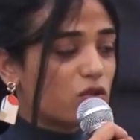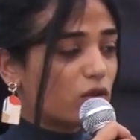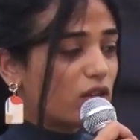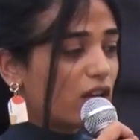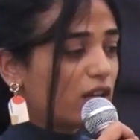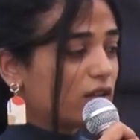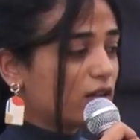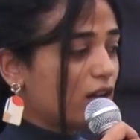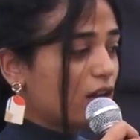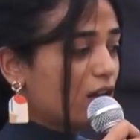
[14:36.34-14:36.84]
so
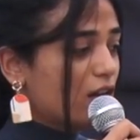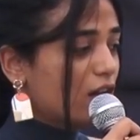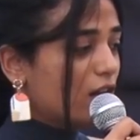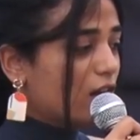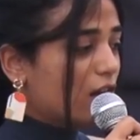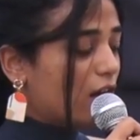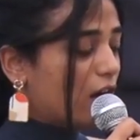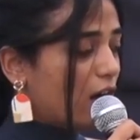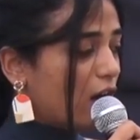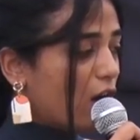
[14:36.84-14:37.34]
that
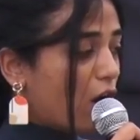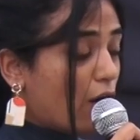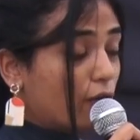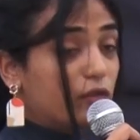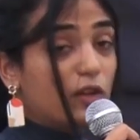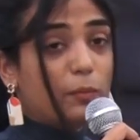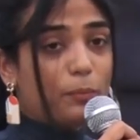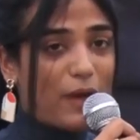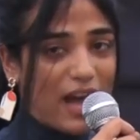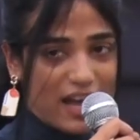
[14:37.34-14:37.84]
of
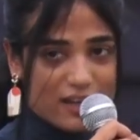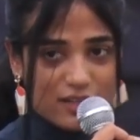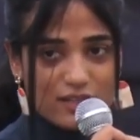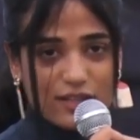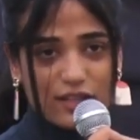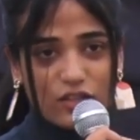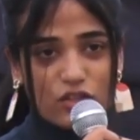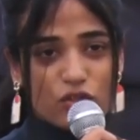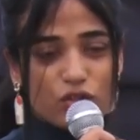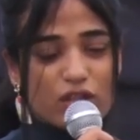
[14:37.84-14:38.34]
the
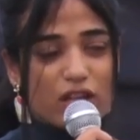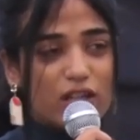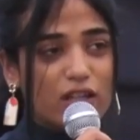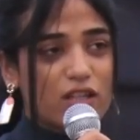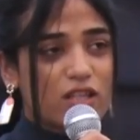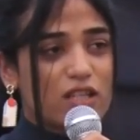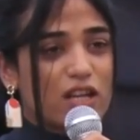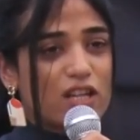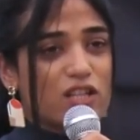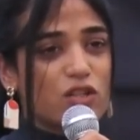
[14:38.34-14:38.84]
passage, so that
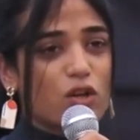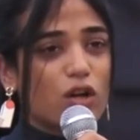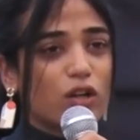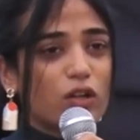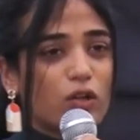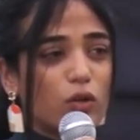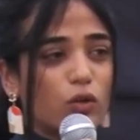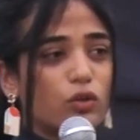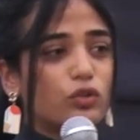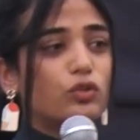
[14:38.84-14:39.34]
it does not
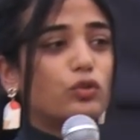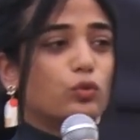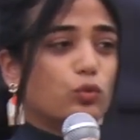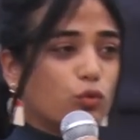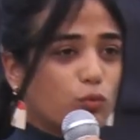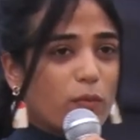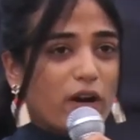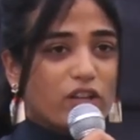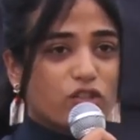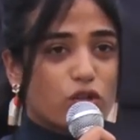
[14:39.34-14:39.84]
look
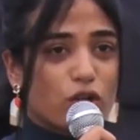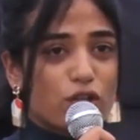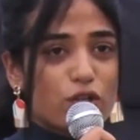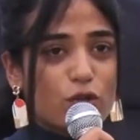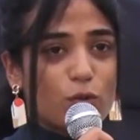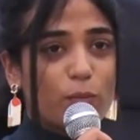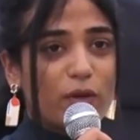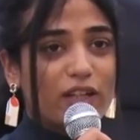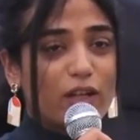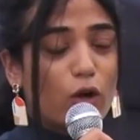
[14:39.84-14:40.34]
too much also,
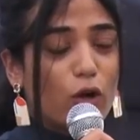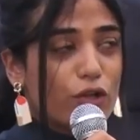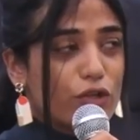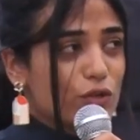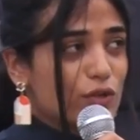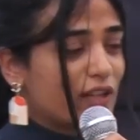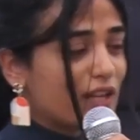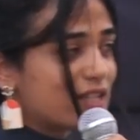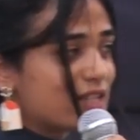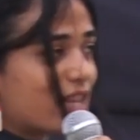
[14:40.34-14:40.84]
but
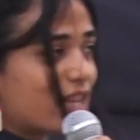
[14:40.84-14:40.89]
also there's